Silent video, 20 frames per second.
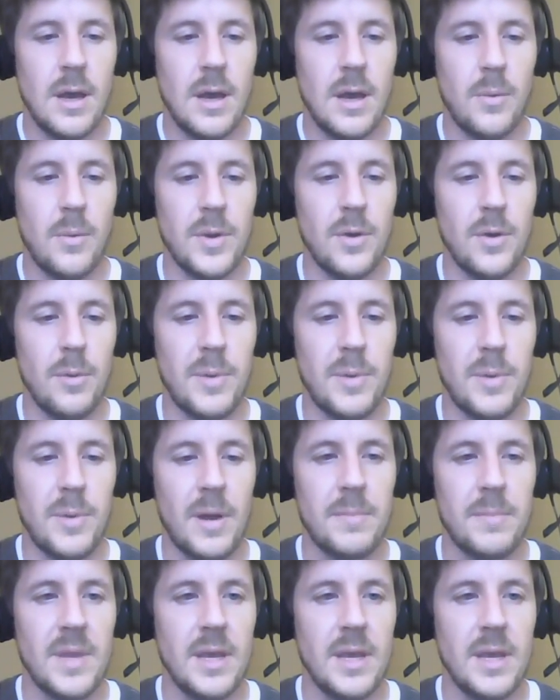When you open
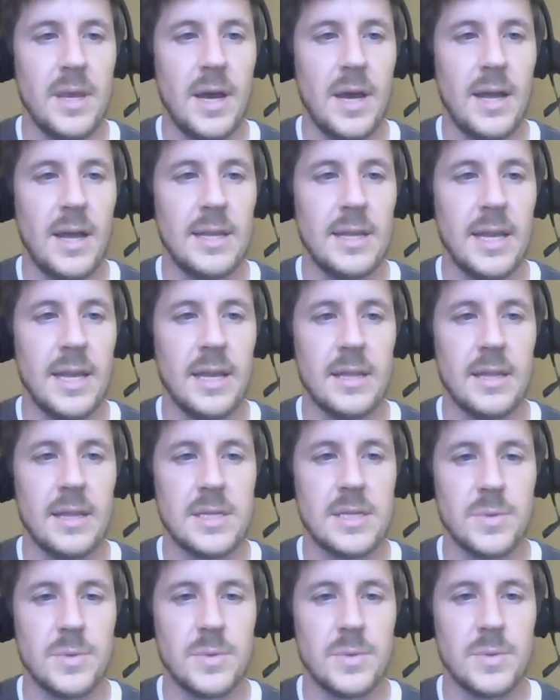up the uh, link,
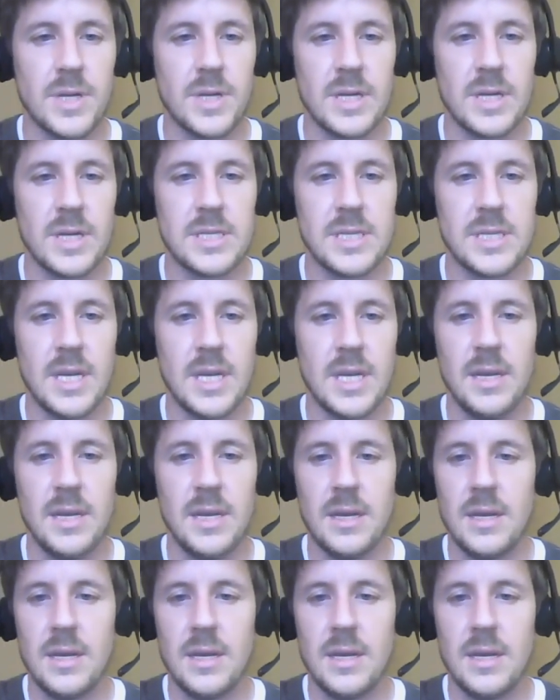this is what you're going to see.